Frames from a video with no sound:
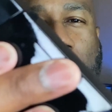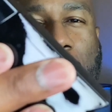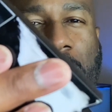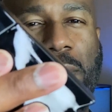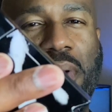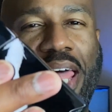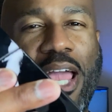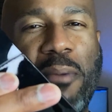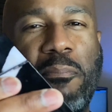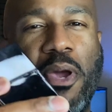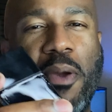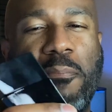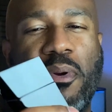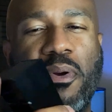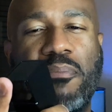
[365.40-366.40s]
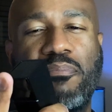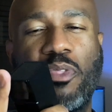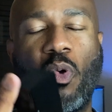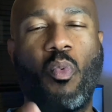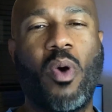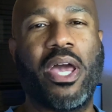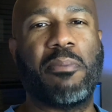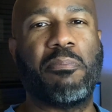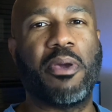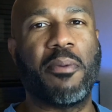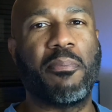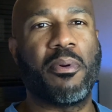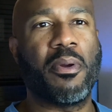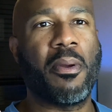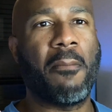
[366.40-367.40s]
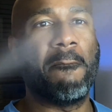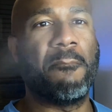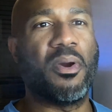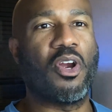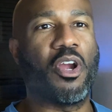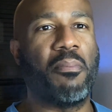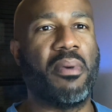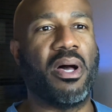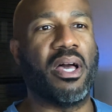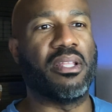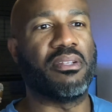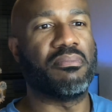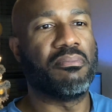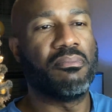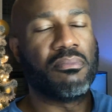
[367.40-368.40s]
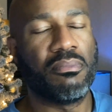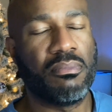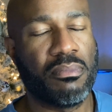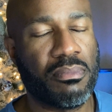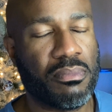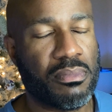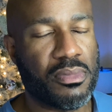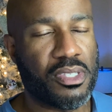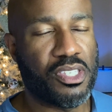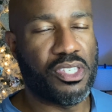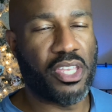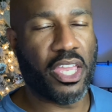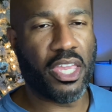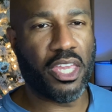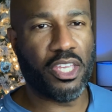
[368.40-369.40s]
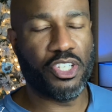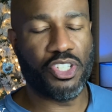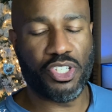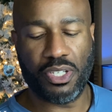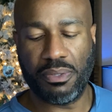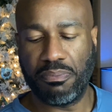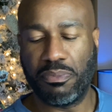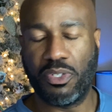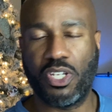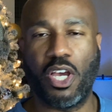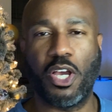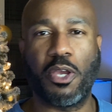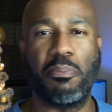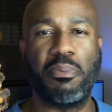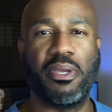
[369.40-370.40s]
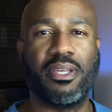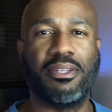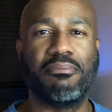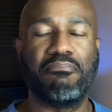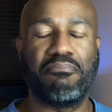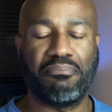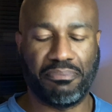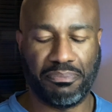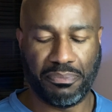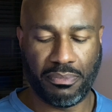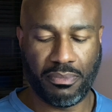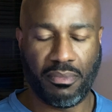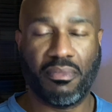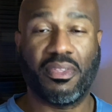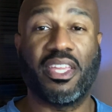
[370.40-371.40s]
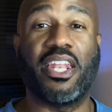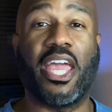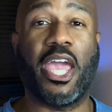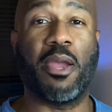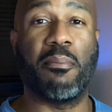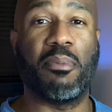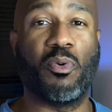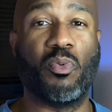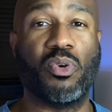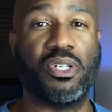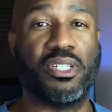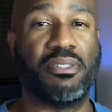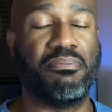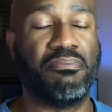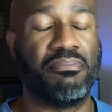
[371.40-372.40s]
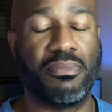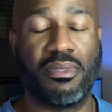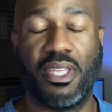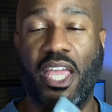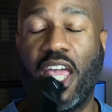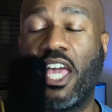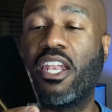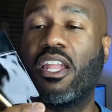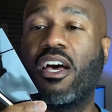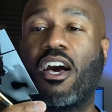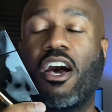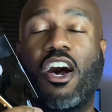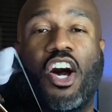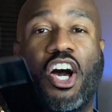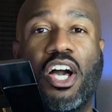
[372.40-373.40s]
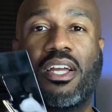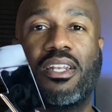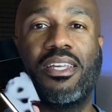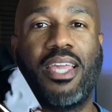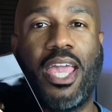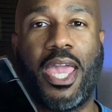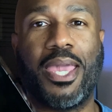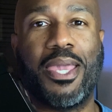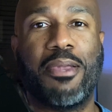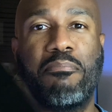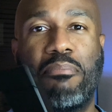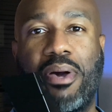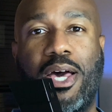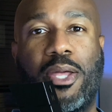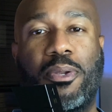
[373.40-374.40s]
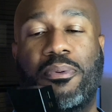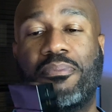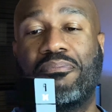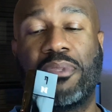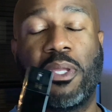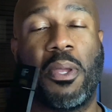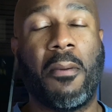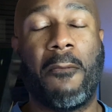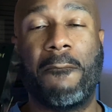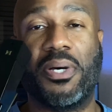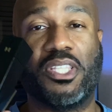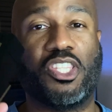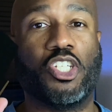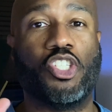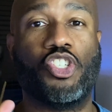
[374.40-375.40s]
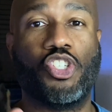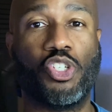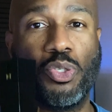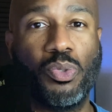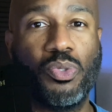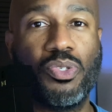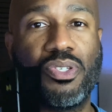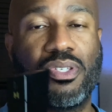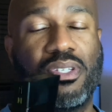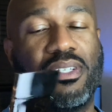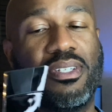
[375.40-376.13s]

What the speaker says: Black pepper, white pepper, bergamot, sage, tonka bean, and amberwood, and a ugly A bottle, but the juice